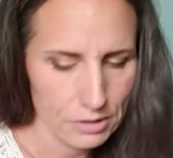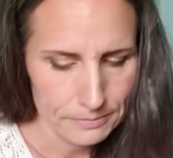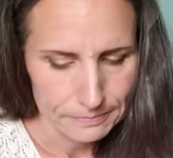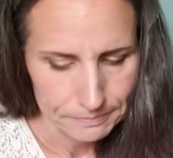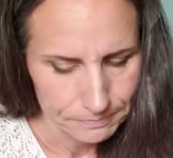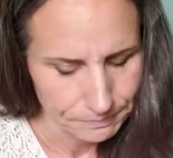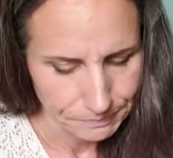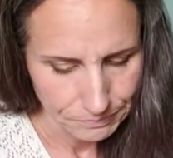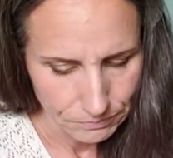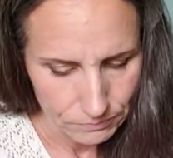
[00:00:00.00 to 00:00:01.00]

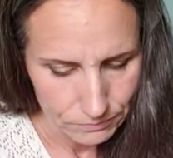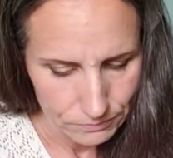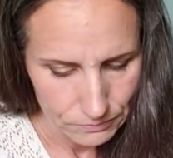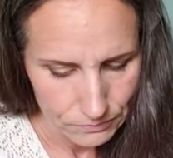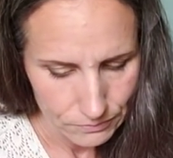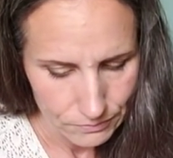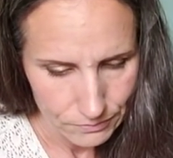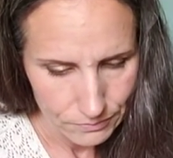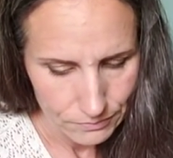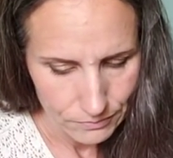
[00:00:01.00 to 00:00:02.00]

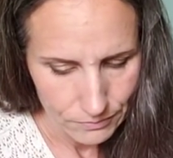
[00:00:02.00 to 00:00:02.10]
No one is speaking in this clip.